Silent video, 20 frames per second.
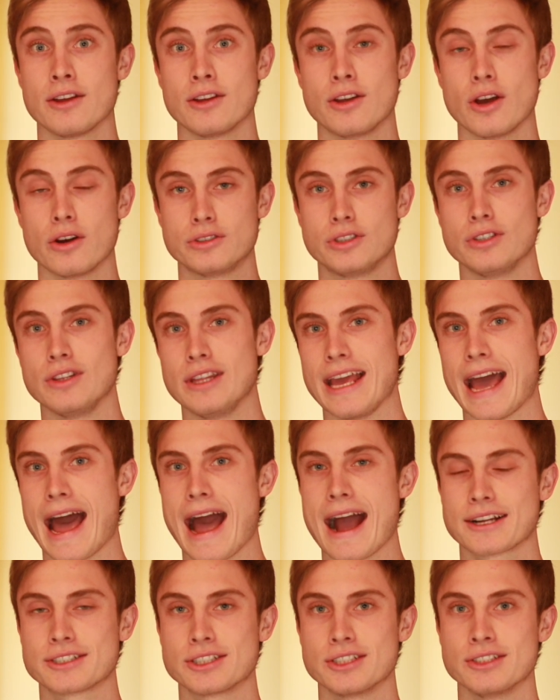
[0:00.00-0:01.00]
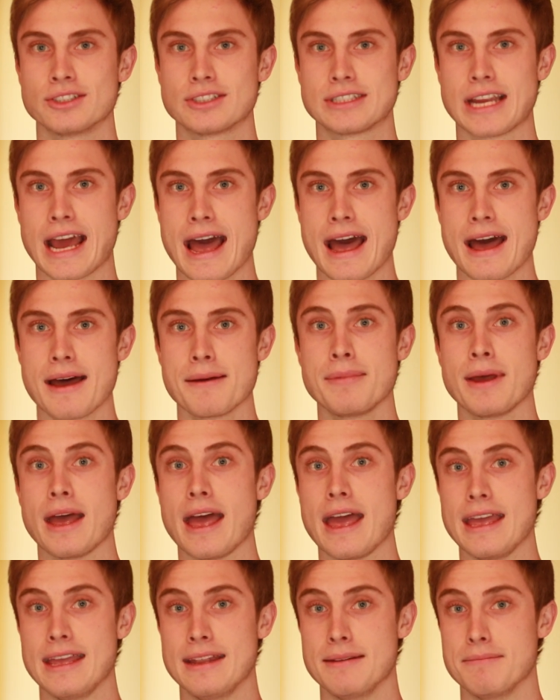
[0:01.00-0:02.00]
go to the Actions tab
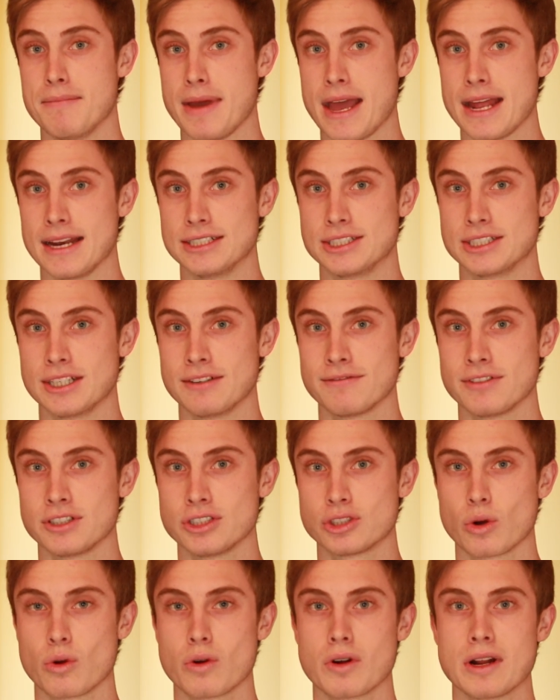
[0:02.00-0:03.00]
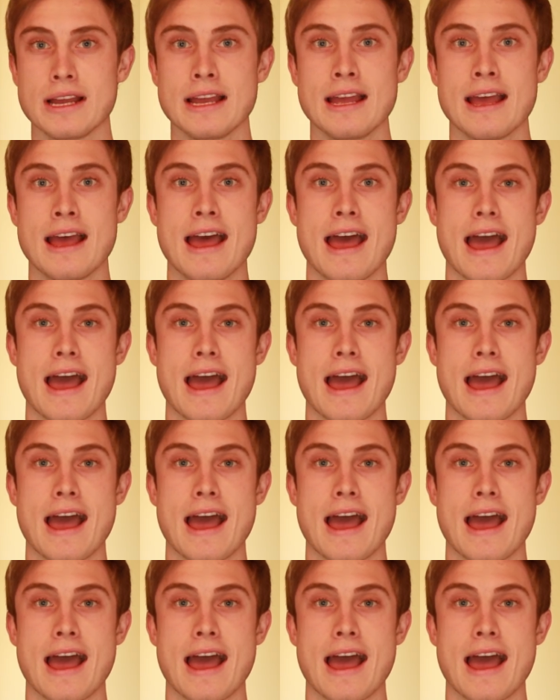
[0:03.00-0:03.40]
in Manage Inventory,